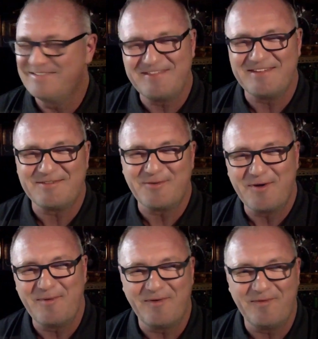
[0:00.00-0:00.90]
that's the
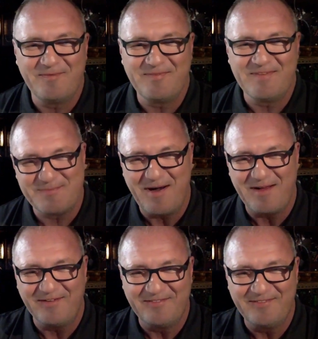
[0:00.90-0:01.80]
story about this
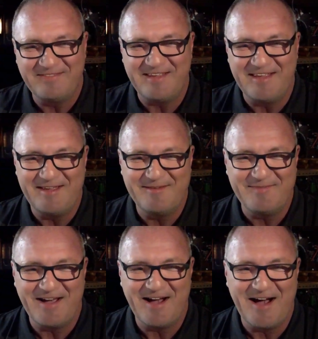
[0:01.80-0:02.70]
Model
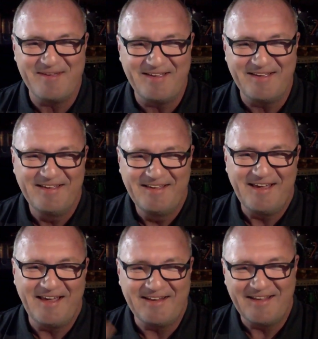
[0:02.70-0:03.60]
T behind me.
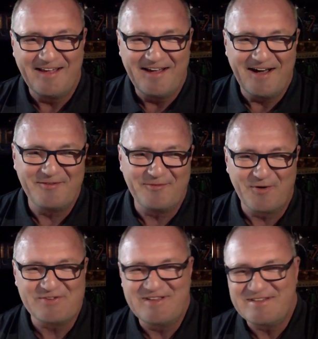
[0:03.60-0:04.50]
And
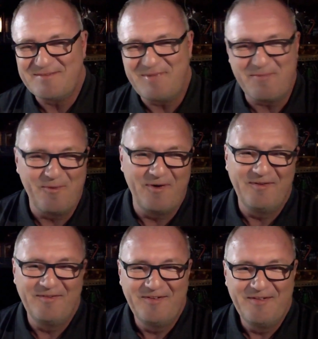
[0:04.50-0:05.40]
unfortunately, some people
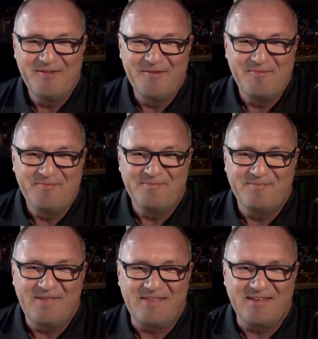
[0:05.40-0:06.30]
will
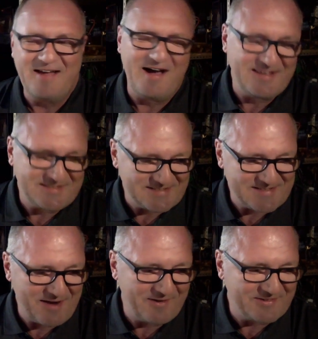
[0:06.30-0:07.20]
be thinking, this
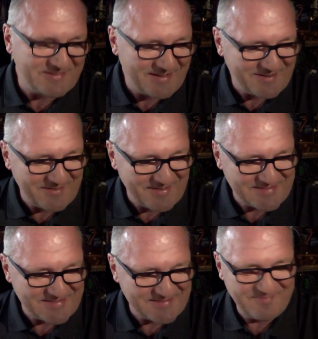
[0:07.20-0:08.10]
is heresy.
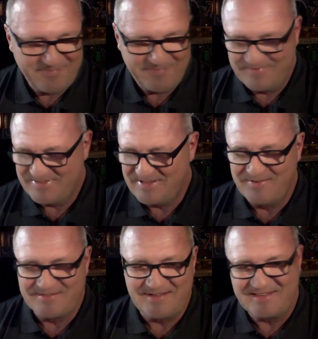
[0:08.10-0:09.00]
This
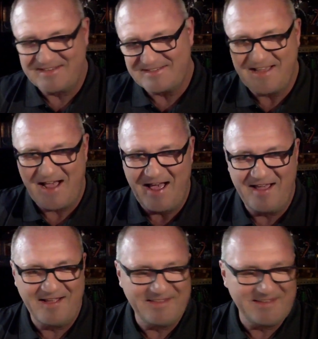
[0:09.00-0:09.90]
Steven's got this
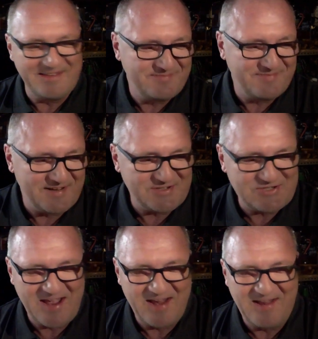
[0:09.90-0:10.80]
guy on
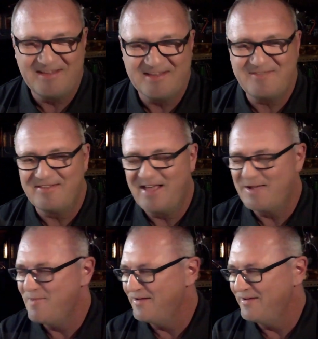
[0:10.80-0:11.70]
his channel. He doesn't even like